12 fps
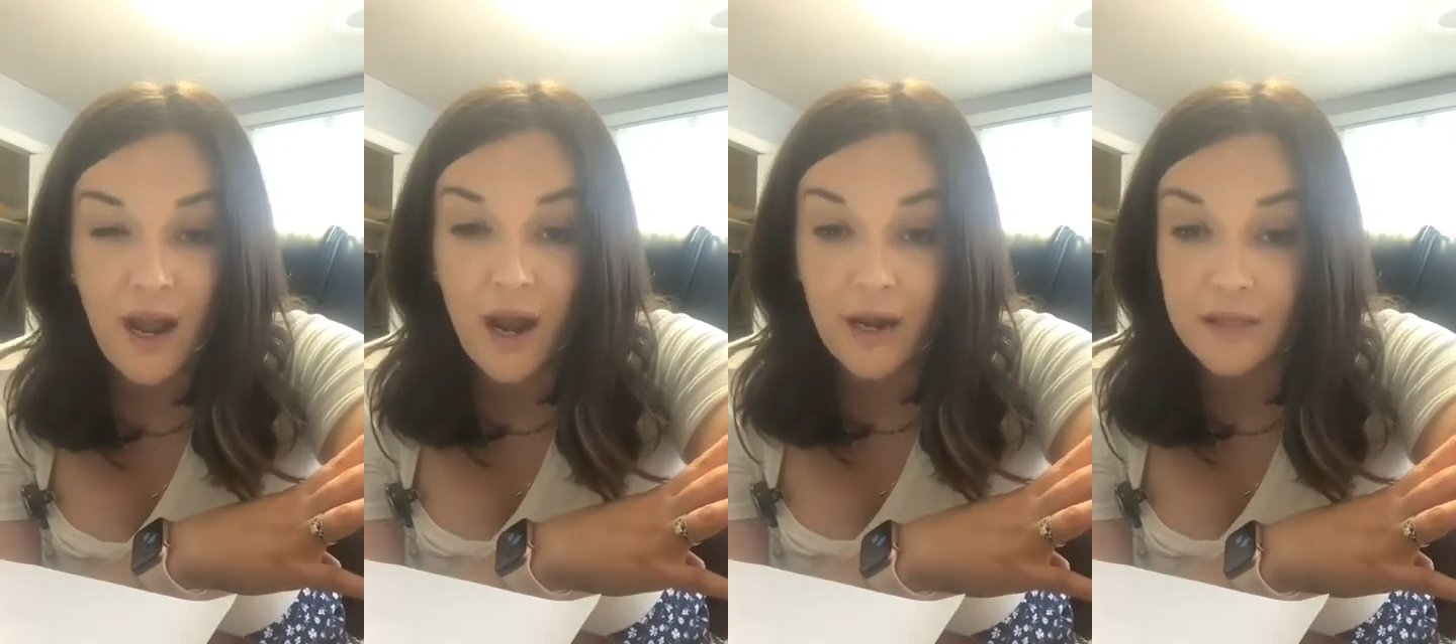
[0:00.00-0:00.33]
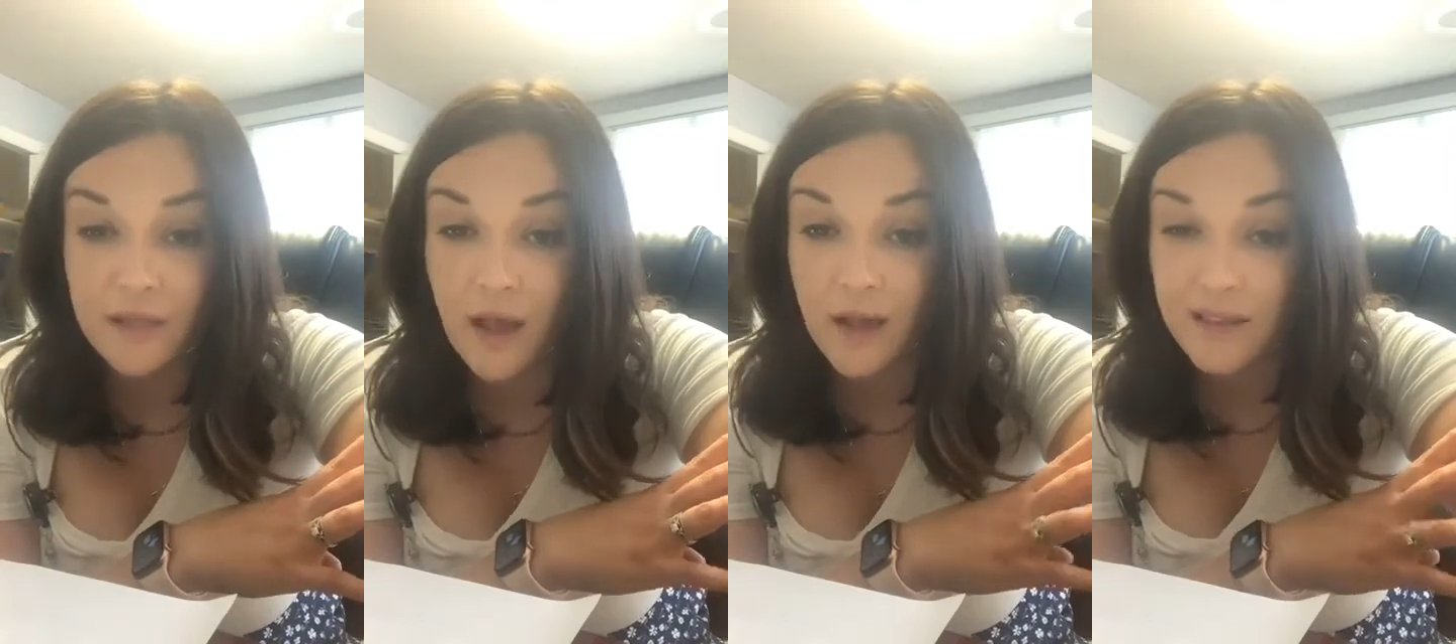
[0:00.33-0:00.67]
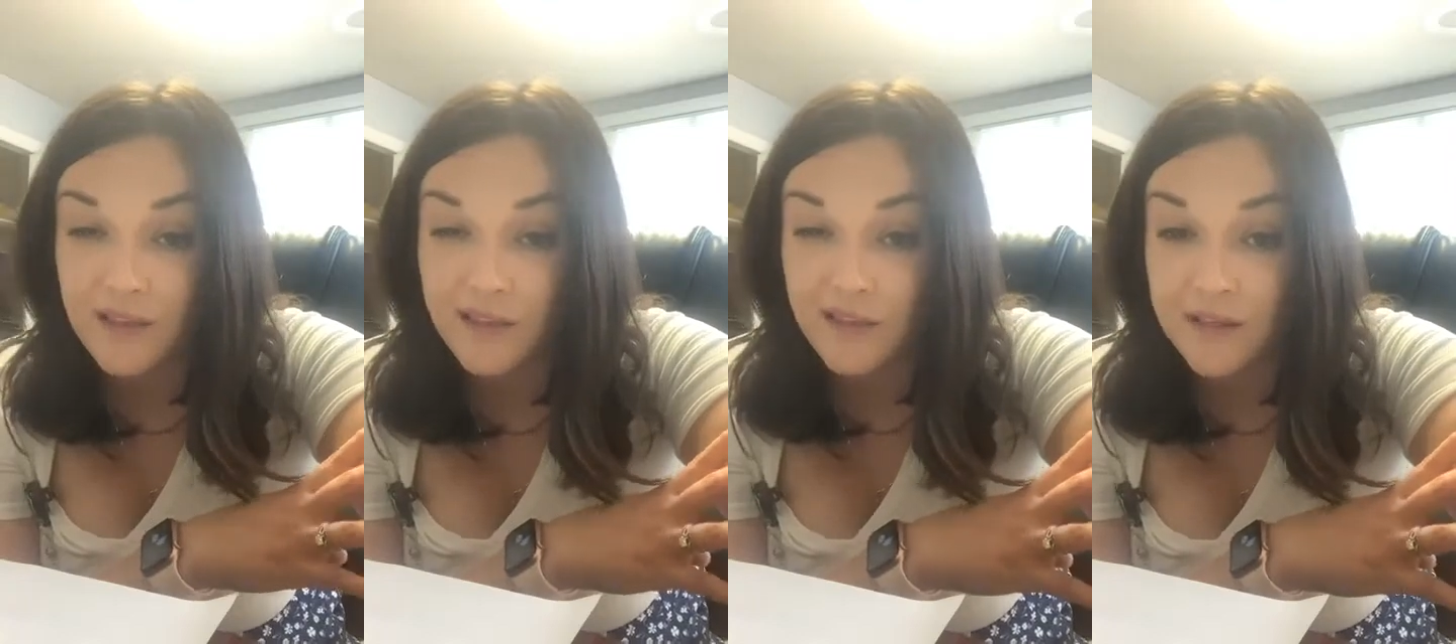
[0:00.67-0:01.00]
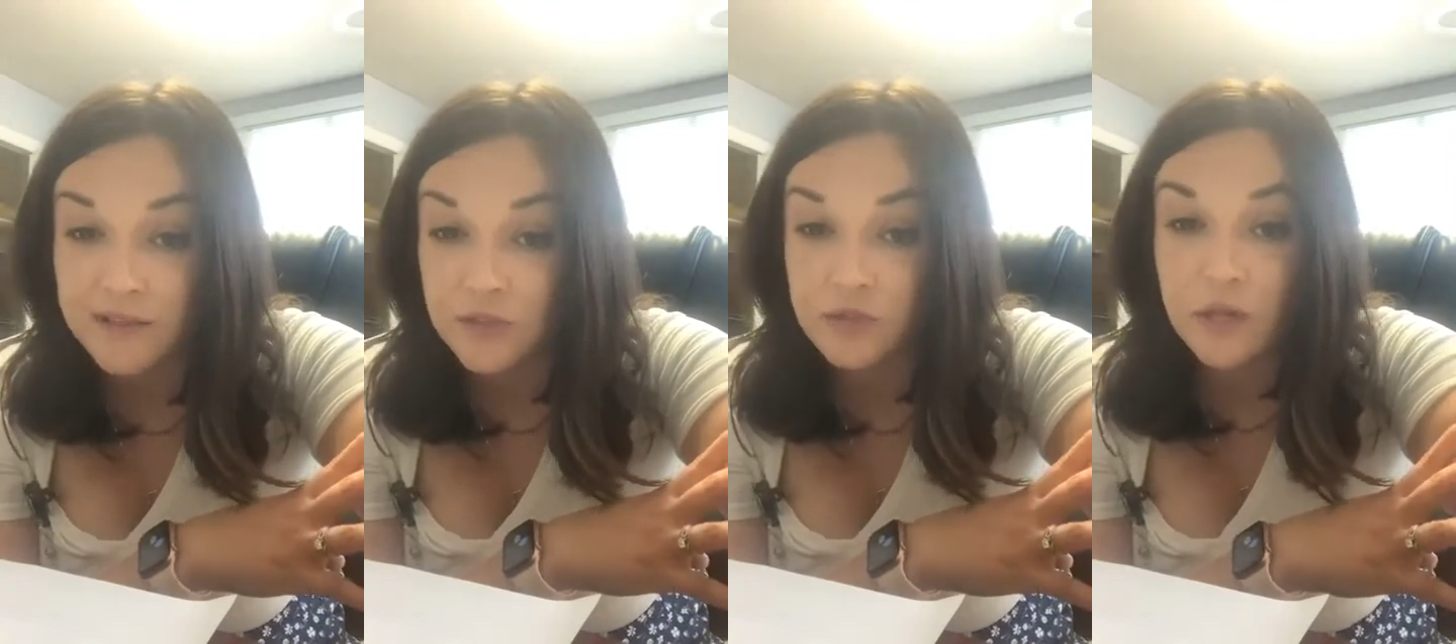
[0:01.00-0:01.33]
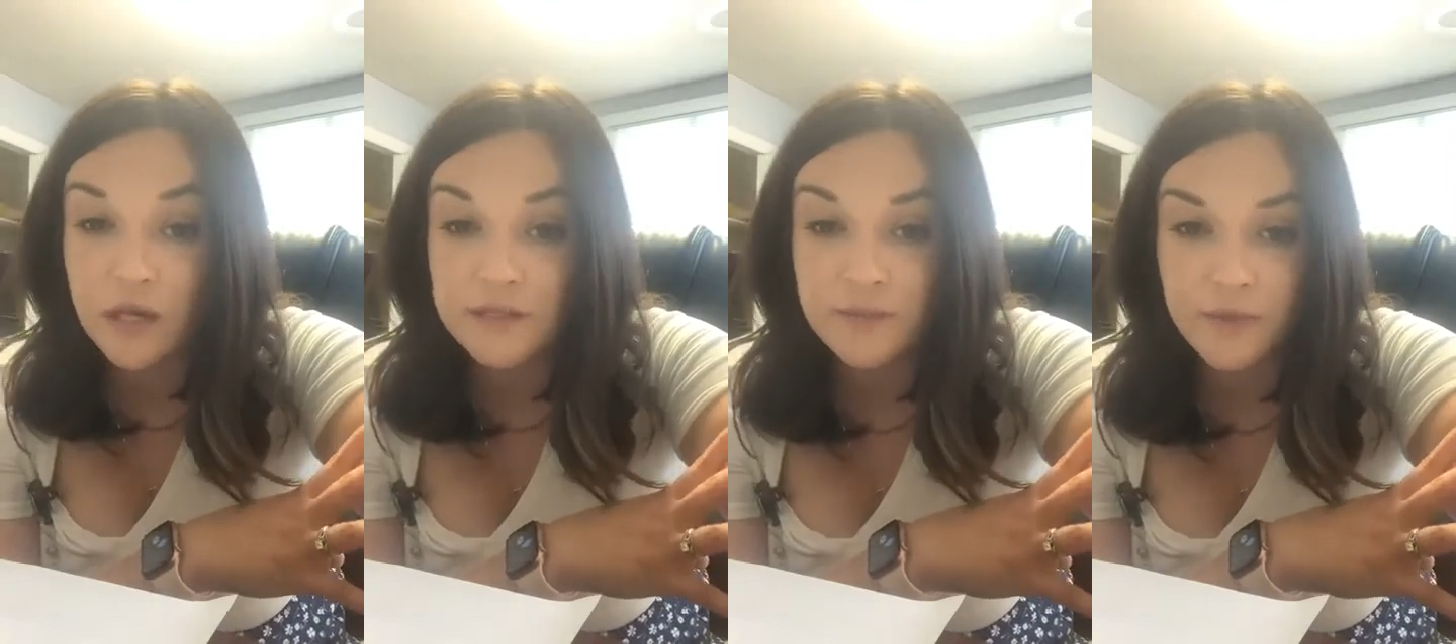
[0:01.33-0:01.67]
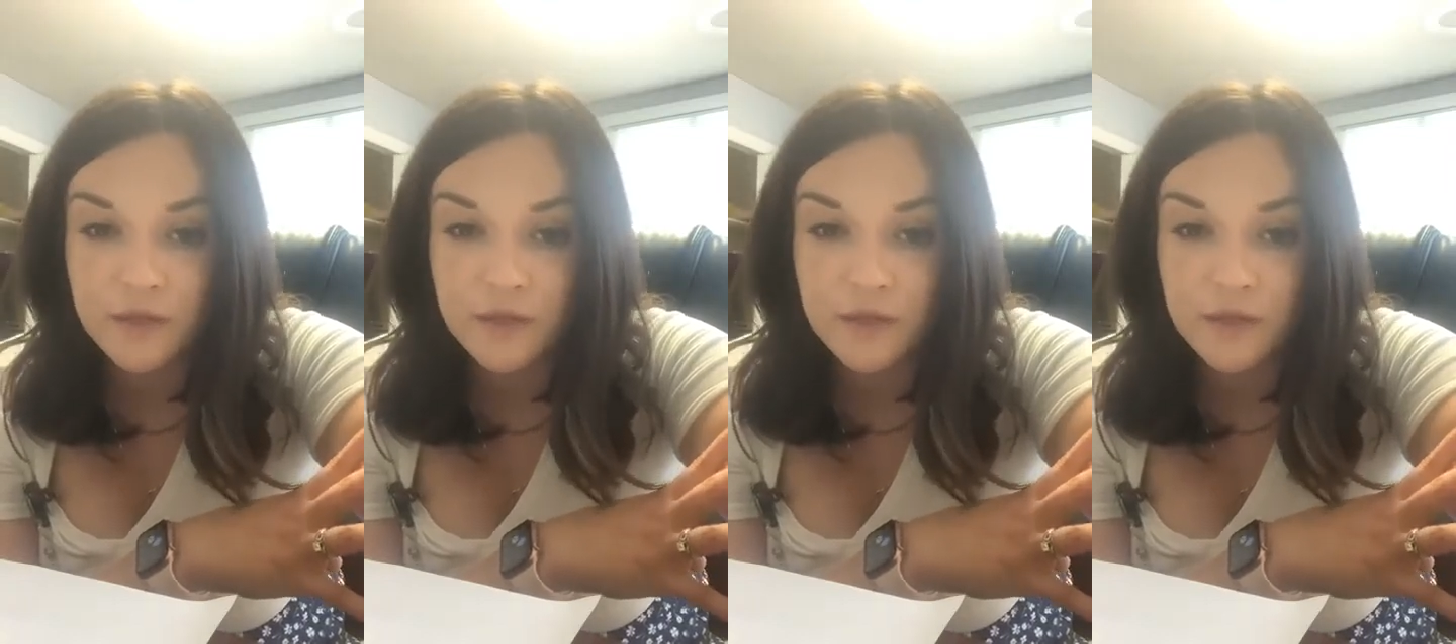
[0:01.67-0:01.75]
I think the answer is yes,